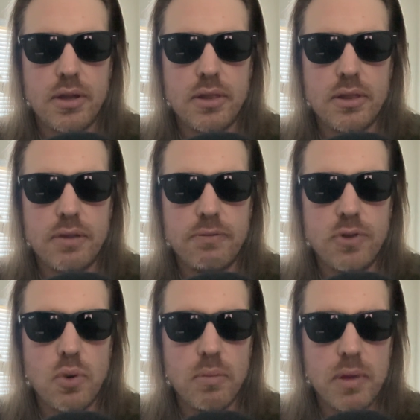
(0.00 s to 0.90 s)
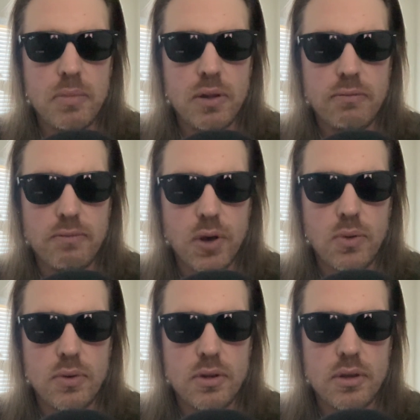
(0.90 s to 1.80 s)
The fewer people who
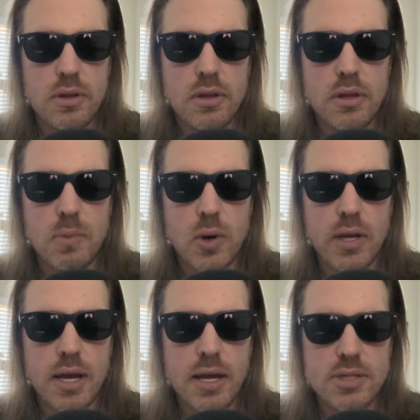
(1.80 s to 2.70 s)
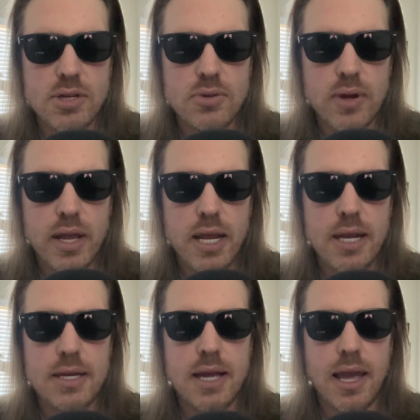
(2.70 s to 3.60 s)
vote, the more concentrated